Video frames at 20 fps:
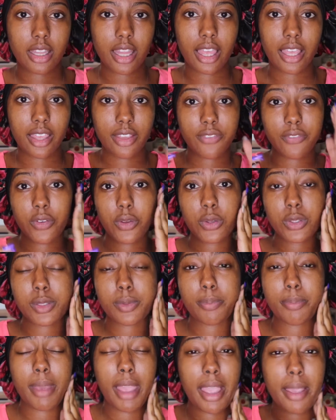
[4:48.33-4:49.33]
Like, it feels
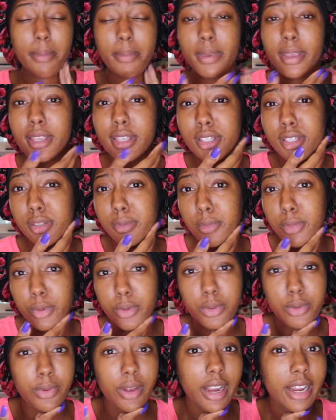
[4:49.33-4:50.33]
baby
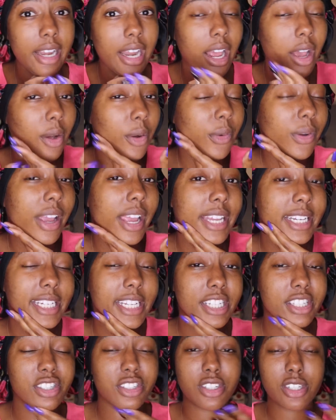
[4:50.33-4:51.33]
smooth right now and
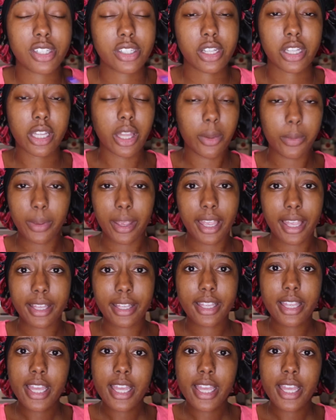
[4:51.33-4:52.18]
it's just glowing.